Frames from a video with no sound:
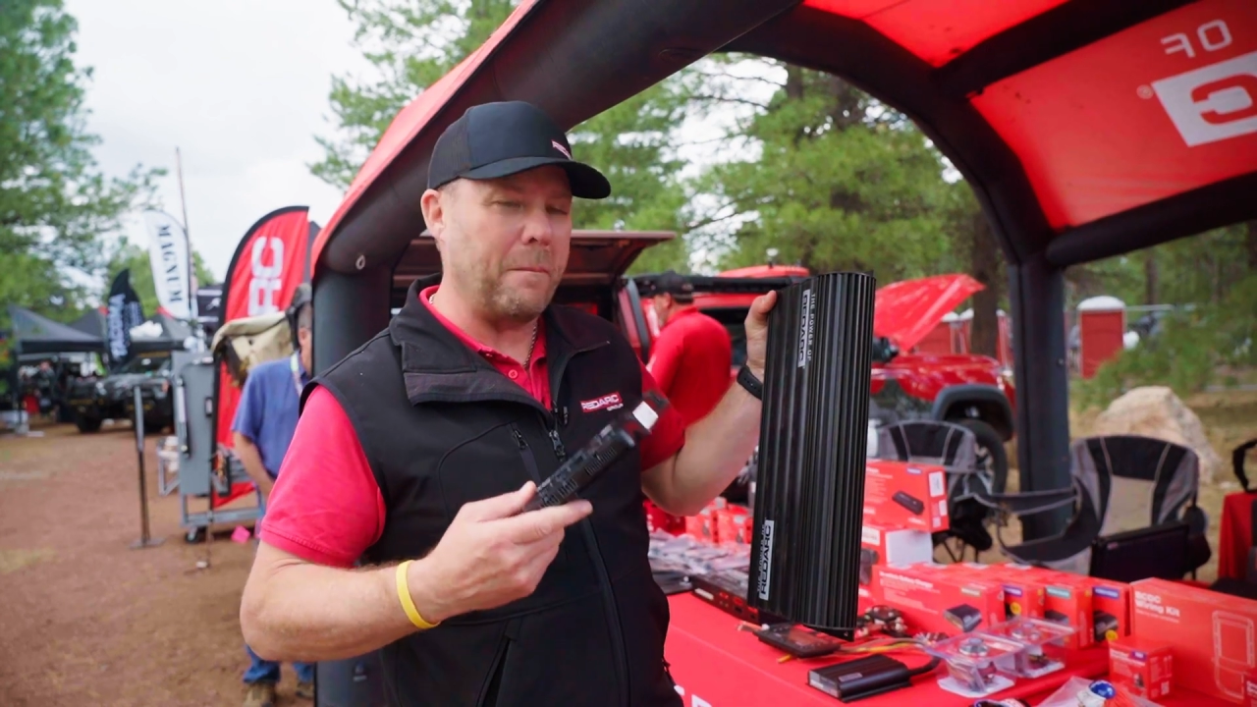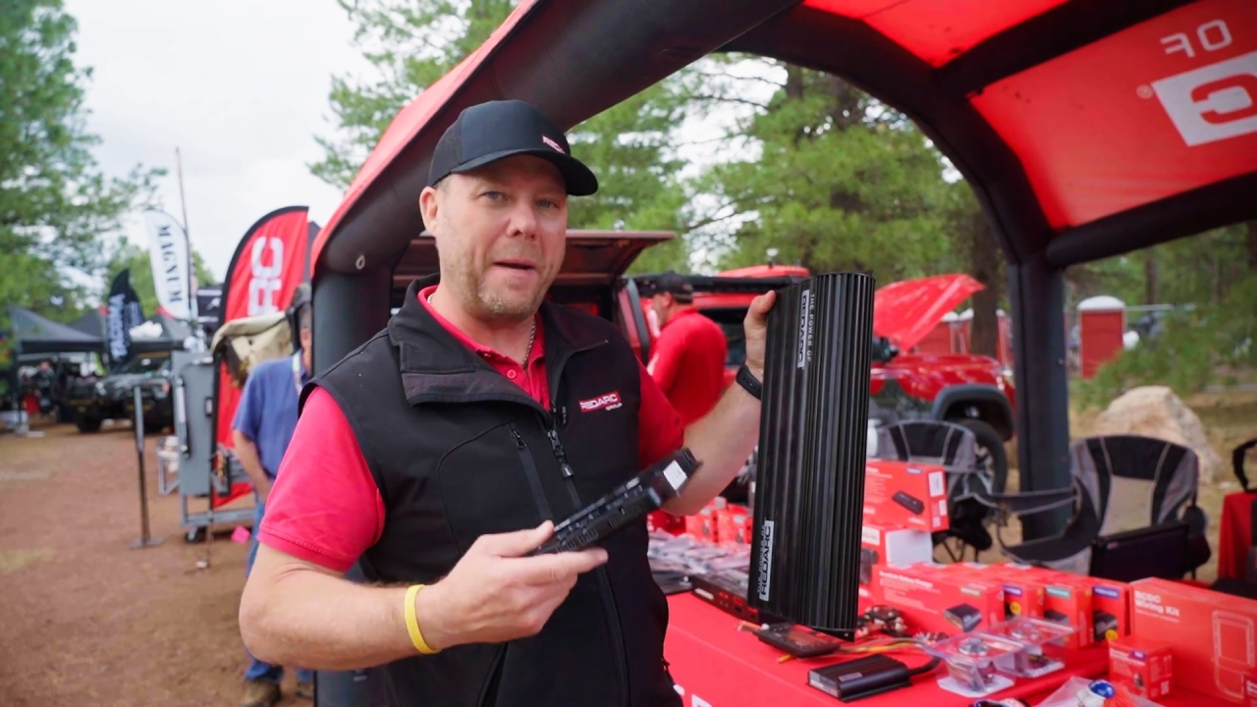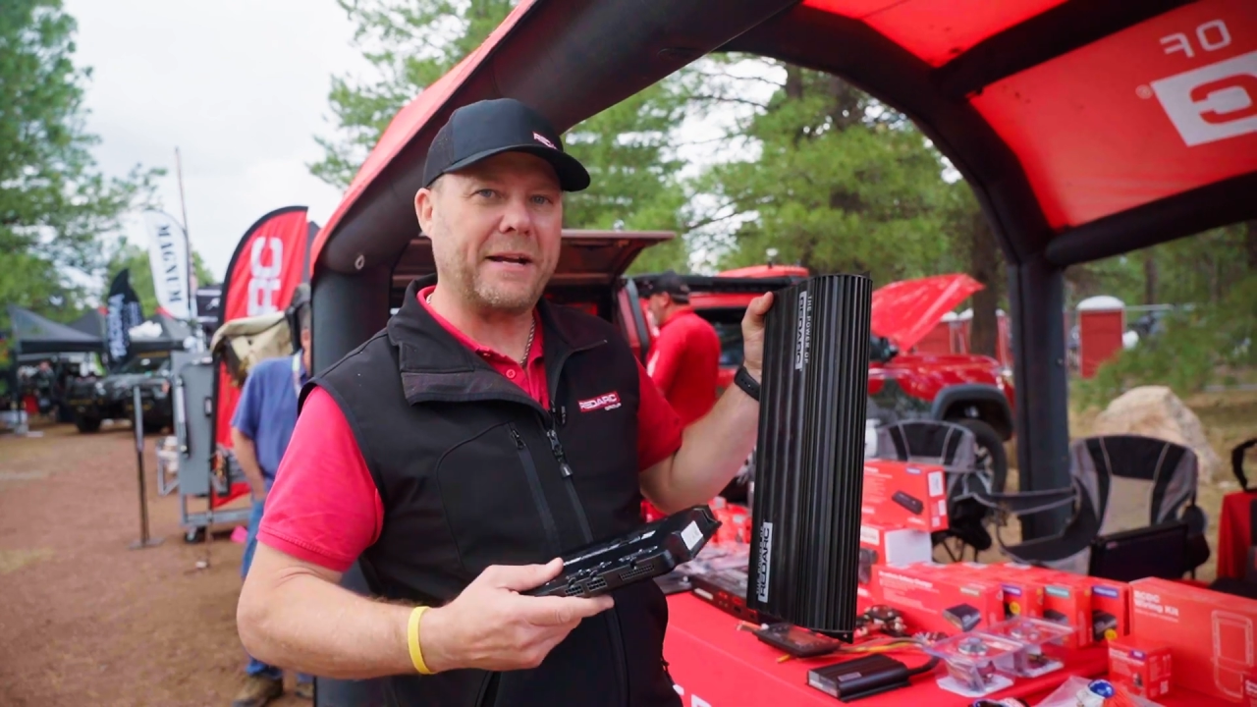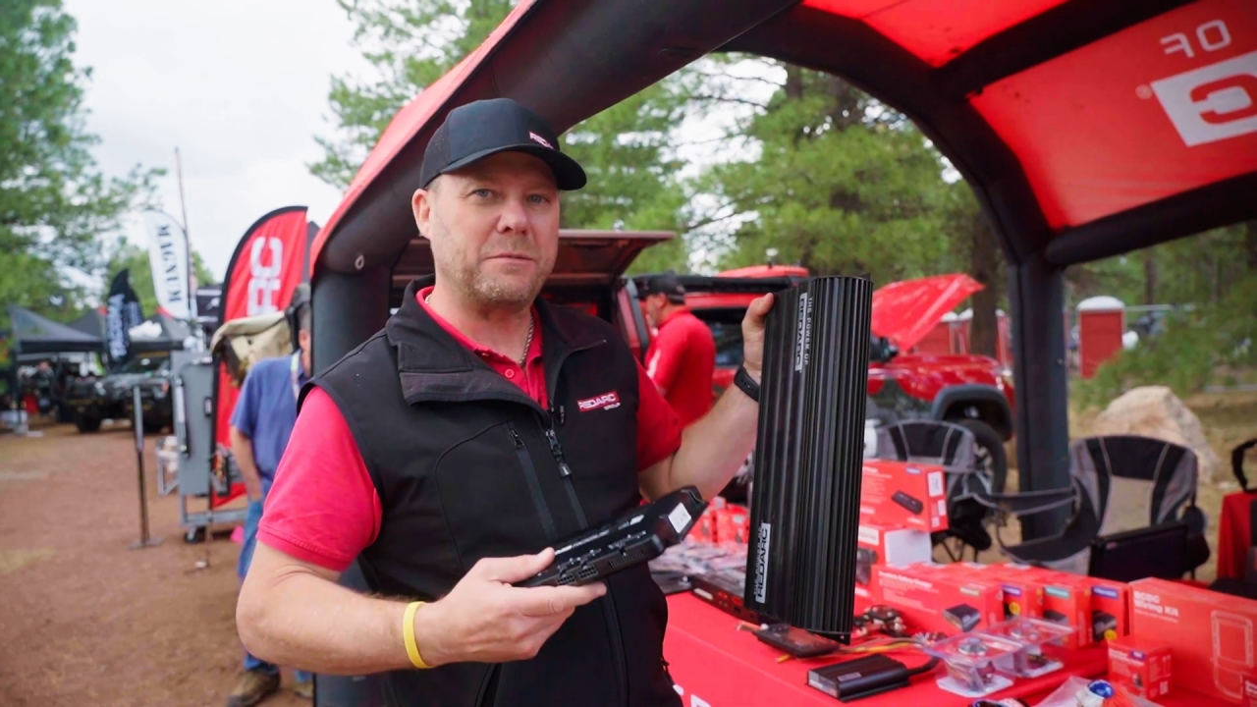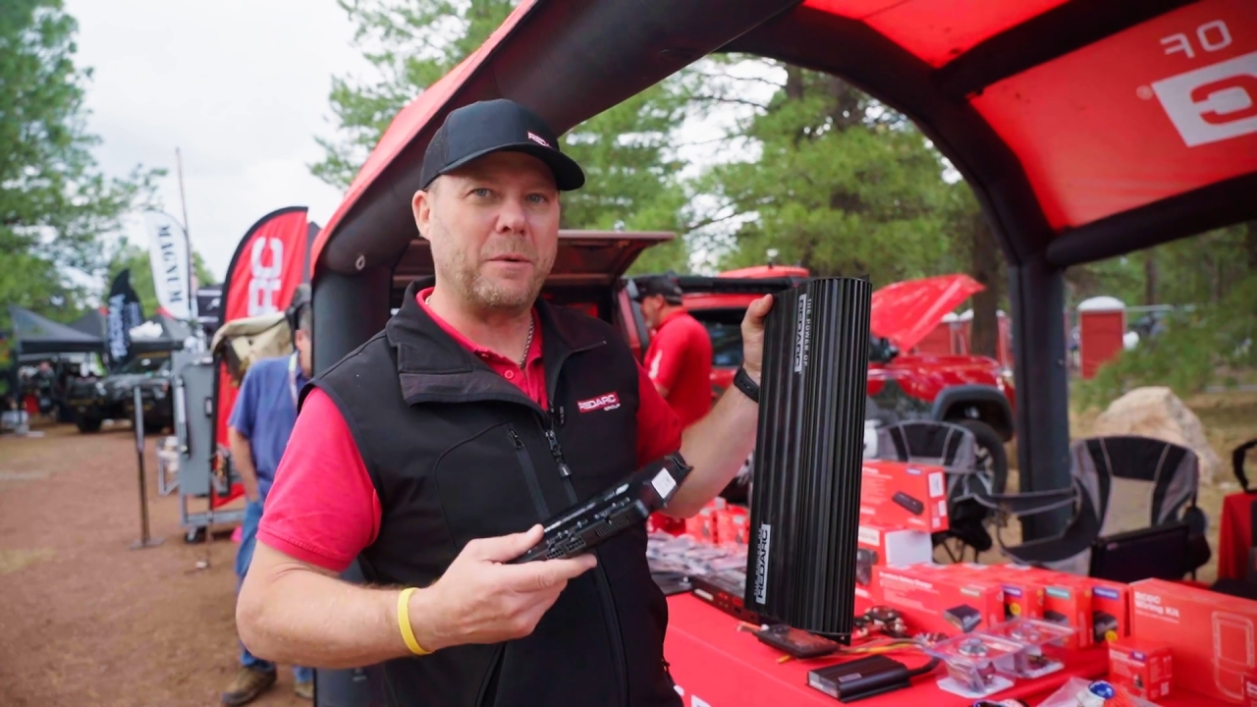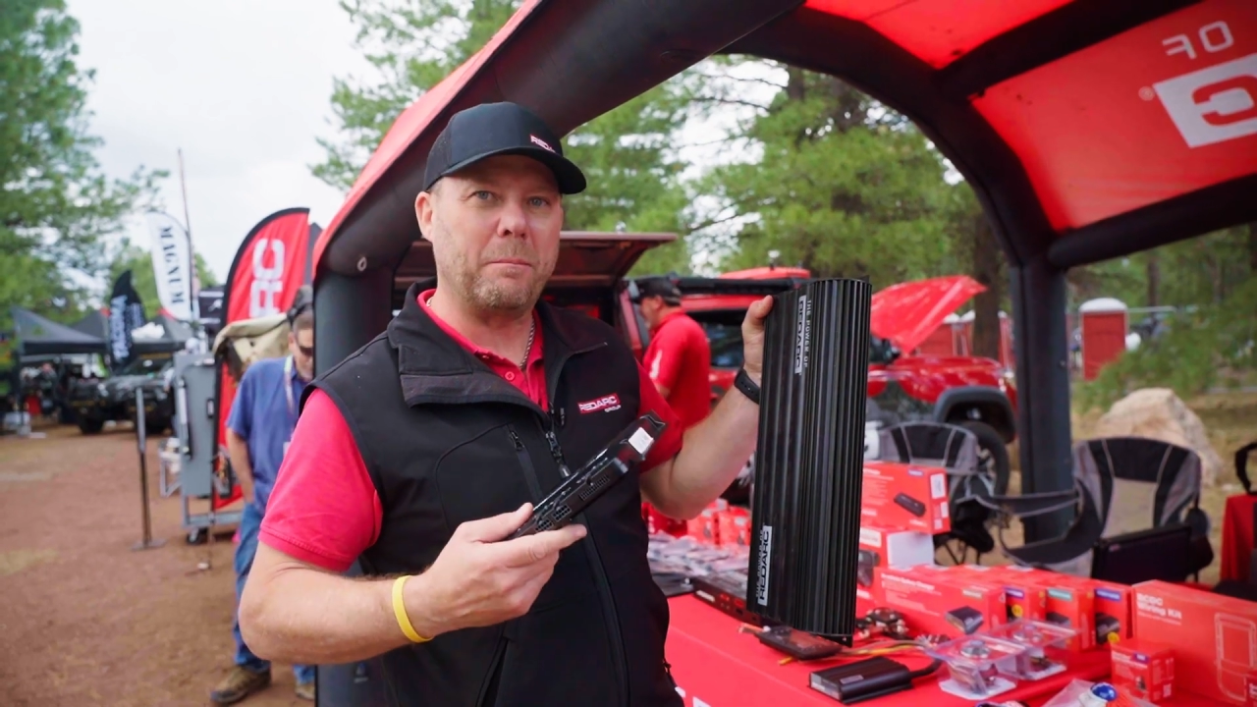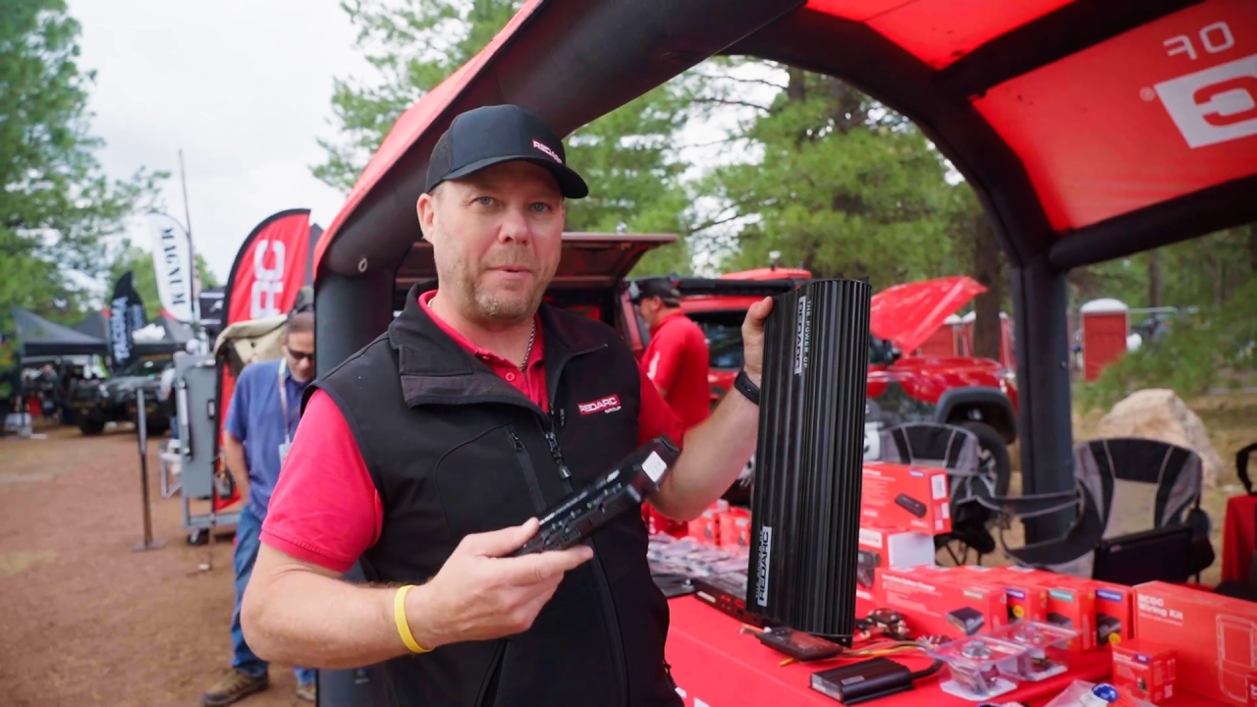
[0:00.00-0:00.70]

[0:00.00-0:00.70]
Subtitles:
maximum